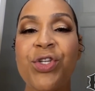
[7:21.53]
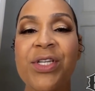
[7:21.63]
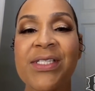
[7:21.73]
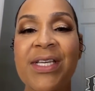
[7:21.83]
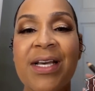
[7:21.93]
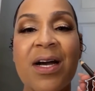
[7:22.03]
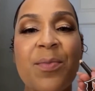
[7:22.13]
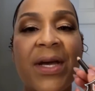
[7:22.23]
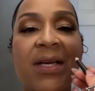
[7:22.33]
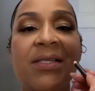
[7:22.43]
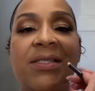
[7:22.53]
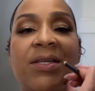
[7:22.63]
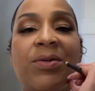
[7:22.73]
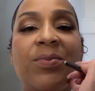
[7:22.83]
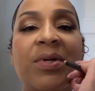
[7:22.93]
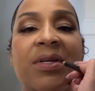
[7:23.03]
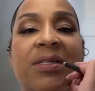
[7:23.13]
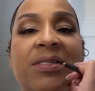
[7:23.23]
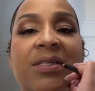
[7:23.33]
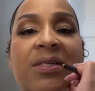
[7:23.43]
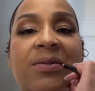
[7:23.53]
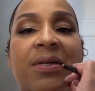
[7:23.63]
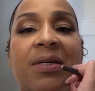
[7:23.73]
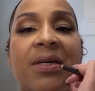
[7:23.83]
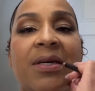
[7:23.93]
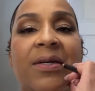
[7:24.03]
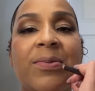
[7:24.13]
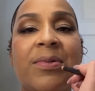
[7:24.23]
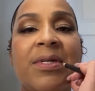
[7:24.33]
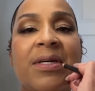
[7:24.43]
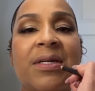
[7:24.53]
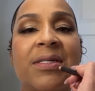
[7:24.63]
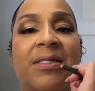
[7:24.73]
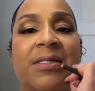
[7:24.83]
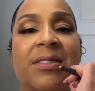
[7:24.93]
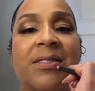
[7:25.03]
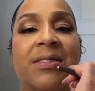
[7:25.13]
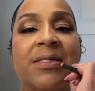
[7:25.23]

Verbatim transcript: you just said come back and see you. What did I see you at? Hey, from Dallas.